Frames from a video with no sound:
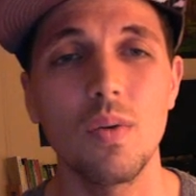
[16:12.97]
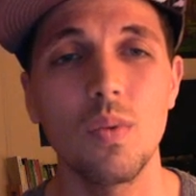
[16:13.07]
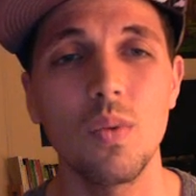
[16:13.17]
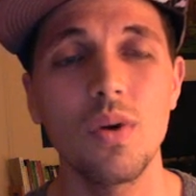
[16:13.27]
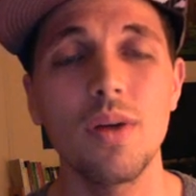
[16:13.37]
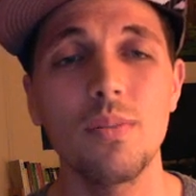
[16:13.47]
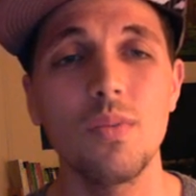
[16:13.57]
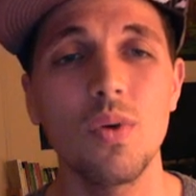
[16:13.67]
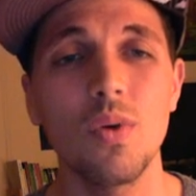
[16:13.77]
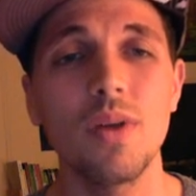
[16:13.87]

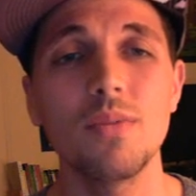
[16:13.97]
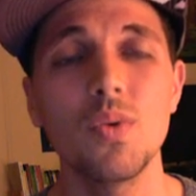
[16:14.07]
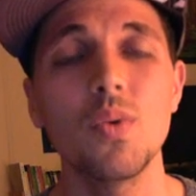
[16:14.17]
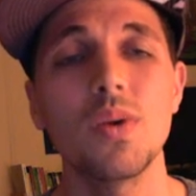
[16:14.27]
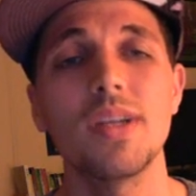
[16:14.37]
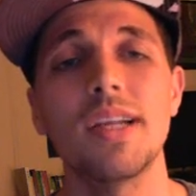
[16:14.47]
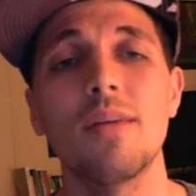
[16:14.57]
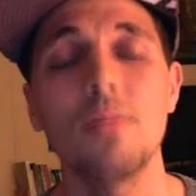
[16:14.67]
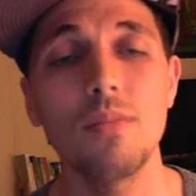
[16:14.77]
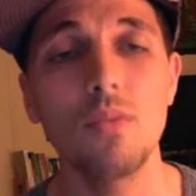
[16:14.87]
what I'm doing is
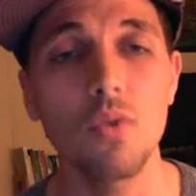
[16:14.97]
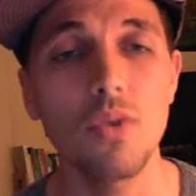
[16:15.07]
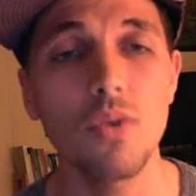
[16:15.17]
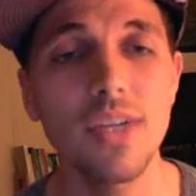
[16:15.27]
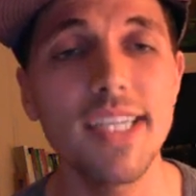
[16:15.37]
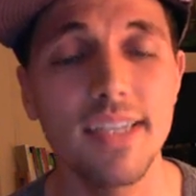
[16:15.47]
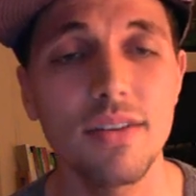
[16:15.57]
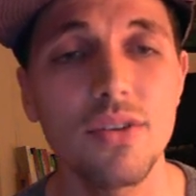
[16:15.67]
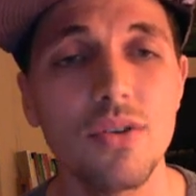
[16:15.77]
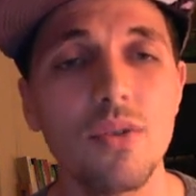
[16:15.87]
I'm releasing
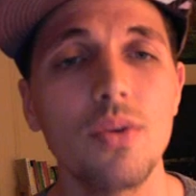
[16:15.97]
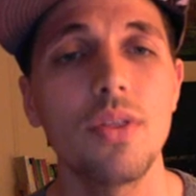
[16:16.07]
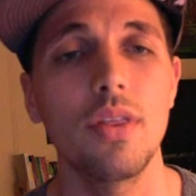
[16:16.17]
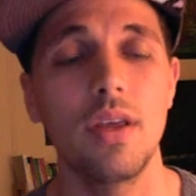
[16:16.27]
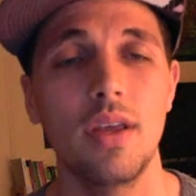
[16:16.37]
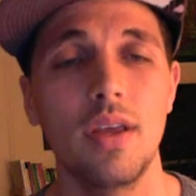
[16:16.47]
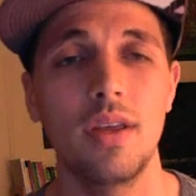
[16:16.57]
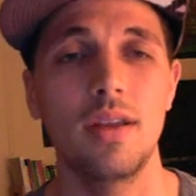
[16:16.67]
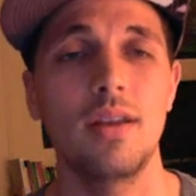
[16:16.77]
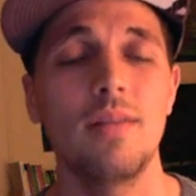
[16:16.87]
the truth,
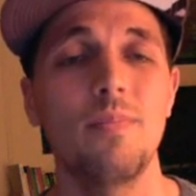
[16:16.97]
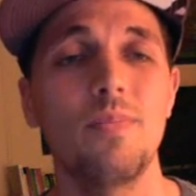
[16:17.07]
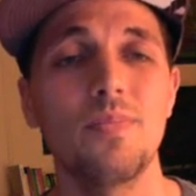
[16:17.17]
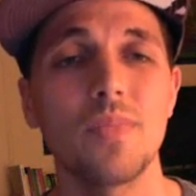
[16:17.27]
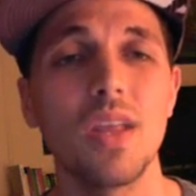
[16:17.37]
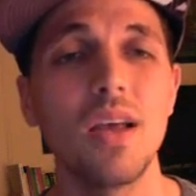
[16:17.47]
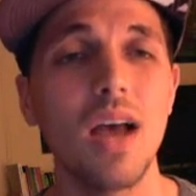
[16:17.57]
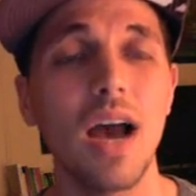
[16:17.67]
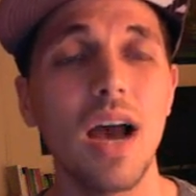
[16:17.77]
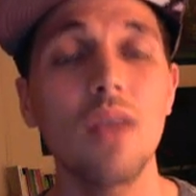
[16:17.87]
and
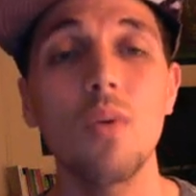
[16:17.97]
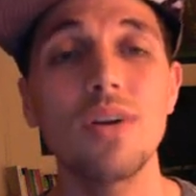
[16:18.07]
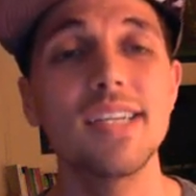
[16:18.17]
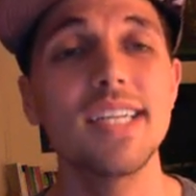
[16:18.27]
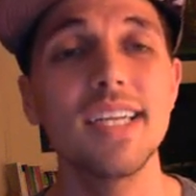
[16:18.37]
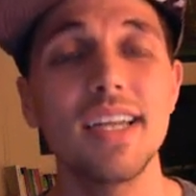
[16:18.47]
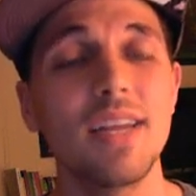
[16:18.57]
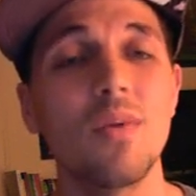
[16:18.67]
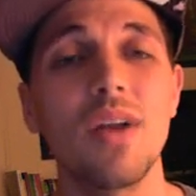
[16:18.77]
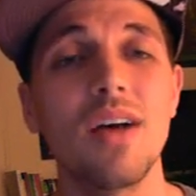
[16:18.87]
I don't want to see
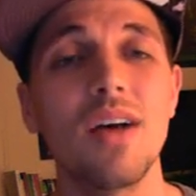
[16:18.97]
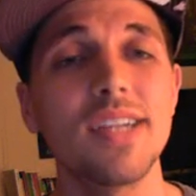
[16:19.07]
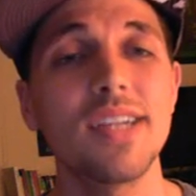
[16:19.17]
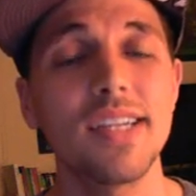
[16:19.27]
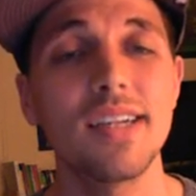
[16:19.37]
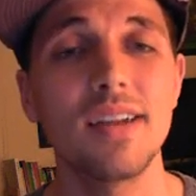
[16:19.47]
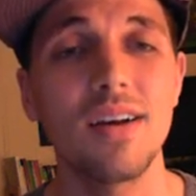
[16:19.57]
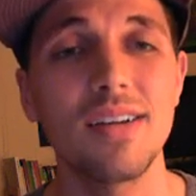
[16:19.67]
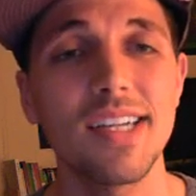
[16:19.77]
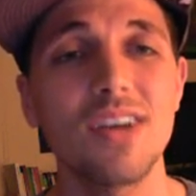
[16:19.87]
anyone else
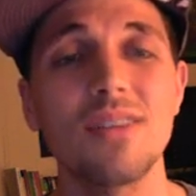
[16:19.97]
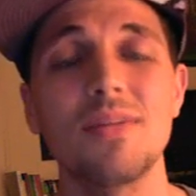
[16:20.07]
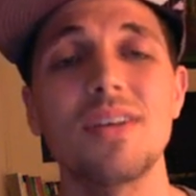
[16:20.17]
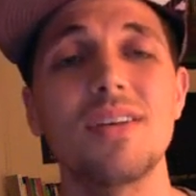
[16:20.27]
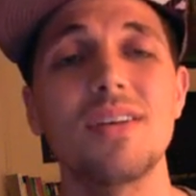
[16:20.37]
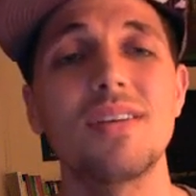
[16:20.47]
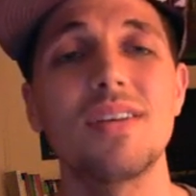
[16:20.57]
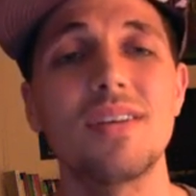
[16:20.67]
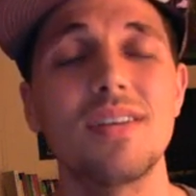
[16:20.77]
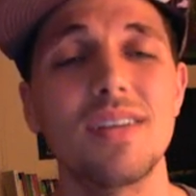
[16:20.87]
succumb
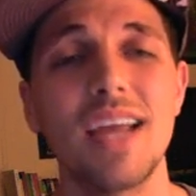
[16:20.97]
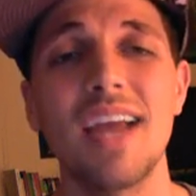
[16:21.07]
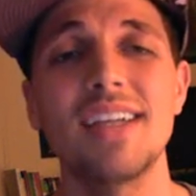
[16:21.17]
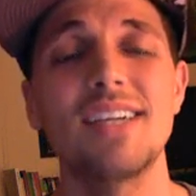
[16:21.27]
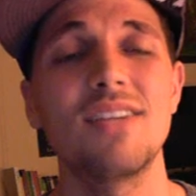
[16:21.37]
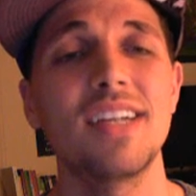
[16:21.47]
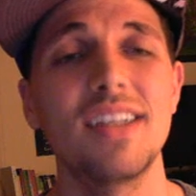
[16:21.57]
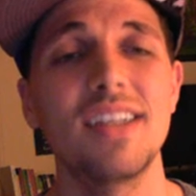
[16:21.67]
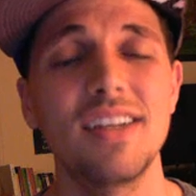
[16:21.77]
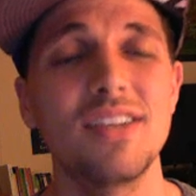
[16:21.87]
to cancers
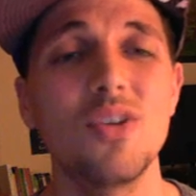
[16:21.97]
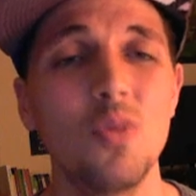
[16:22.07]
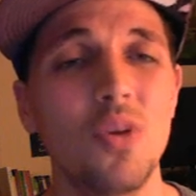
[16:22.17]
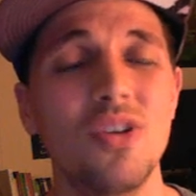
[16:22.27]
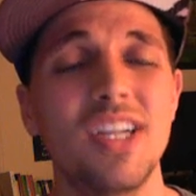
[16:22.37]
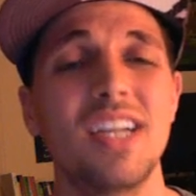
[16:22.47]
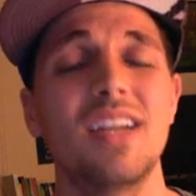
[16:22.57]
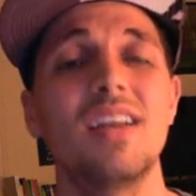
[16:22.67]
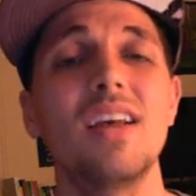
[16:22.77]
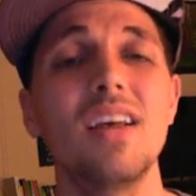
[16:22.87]
and tumors
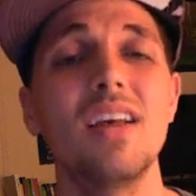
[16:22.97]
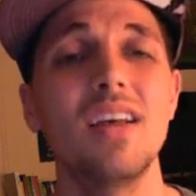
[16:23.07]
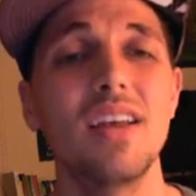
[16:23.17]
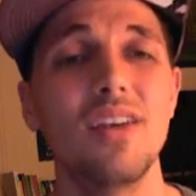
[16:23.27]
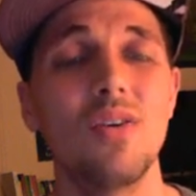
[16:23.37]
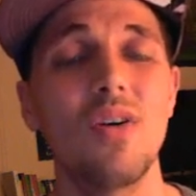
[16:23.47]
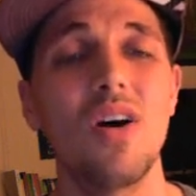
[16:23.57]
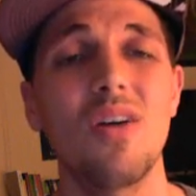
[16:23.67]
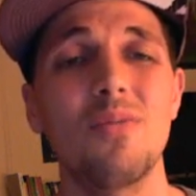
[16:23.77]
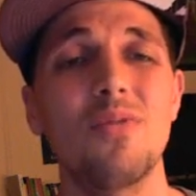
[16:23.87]
and, you know,
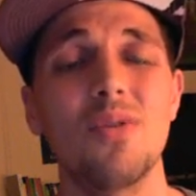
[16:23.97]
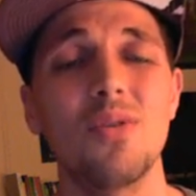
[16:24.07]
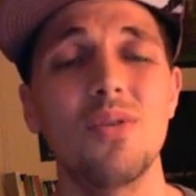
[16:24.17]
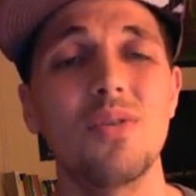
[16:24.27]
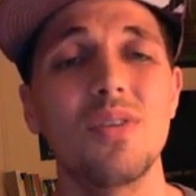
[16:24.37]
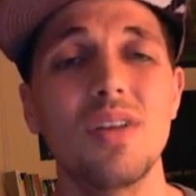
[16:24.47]
harmful